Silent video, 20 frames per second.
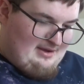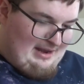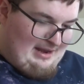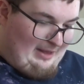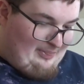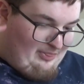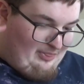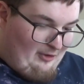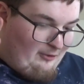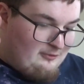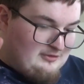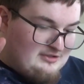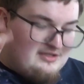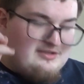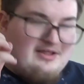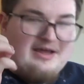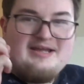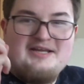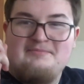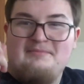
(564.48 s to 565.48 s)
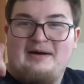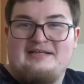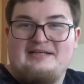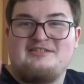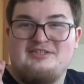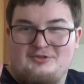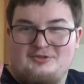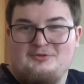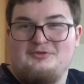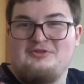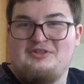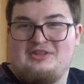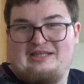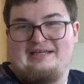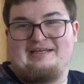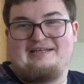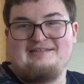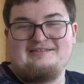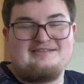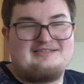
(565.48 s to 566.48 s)
and those are like my two
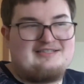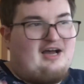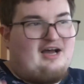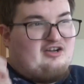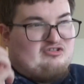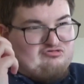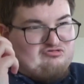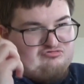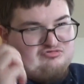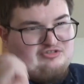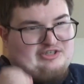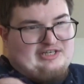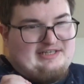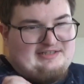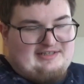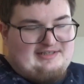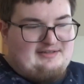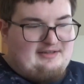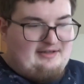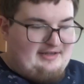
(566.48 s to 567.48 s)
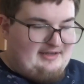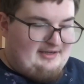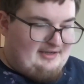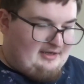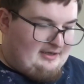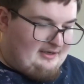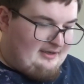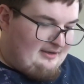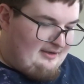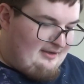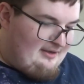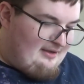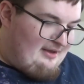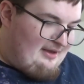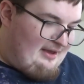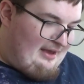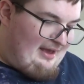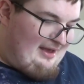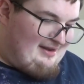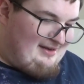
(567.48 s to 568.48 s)
things that I really like.
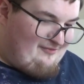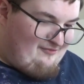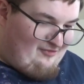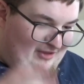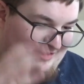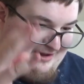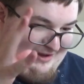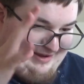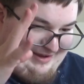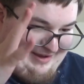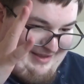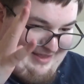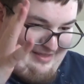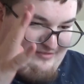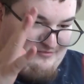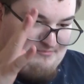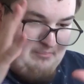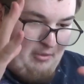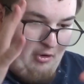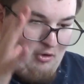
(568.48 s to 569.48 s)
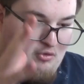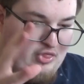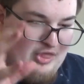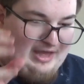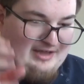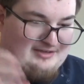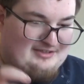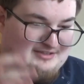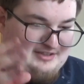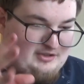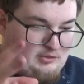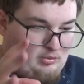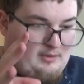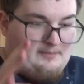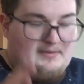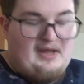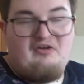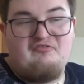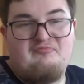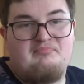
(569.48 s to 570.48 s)
And if both had an equal
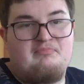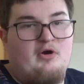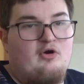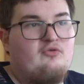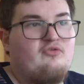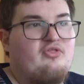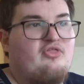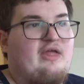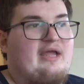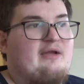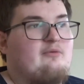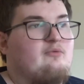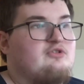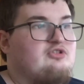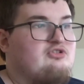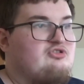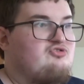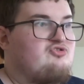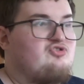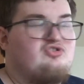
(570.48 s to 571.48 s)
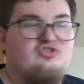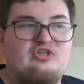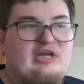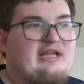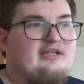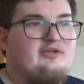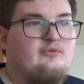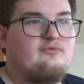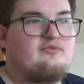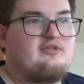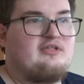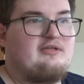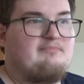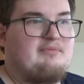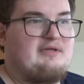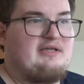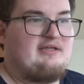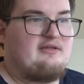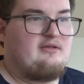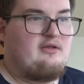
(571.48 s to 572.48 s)
amount of both, they would genuinely
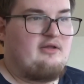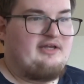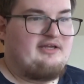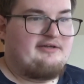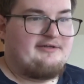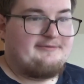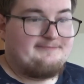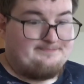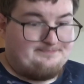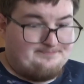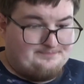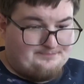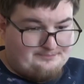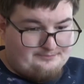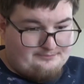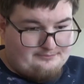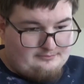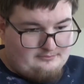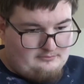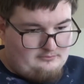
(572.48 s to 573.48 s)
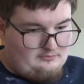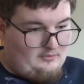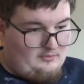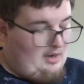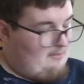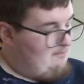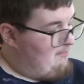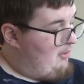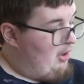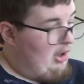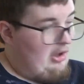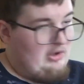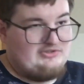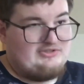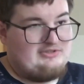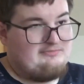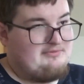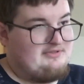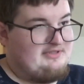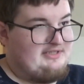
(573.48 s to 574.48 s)
be like
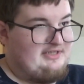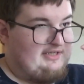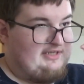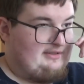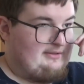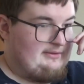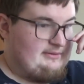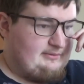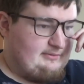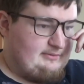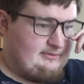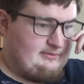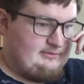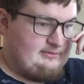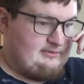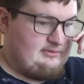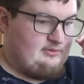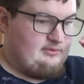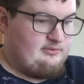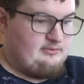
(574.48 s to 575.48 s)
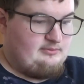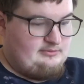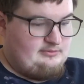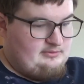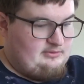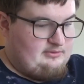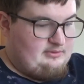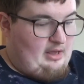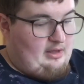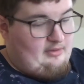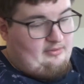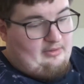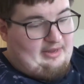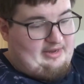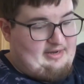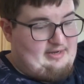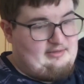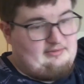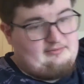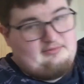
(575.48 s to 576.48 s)
possibly
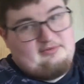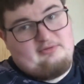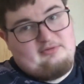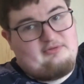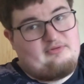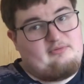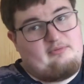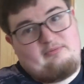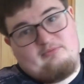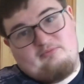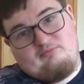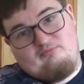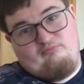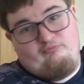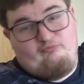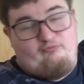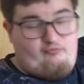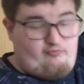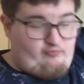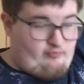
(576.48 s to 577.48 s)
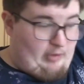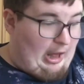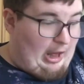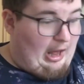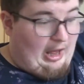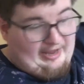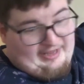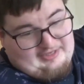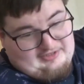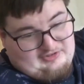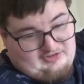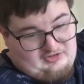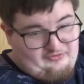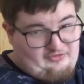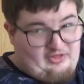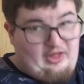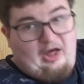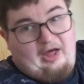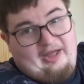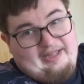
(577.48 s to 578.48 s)
like the highest of
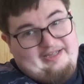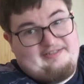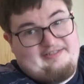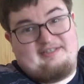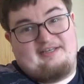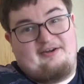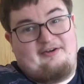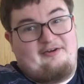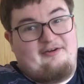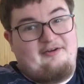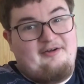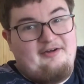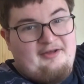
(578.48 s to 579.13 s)
the high tier.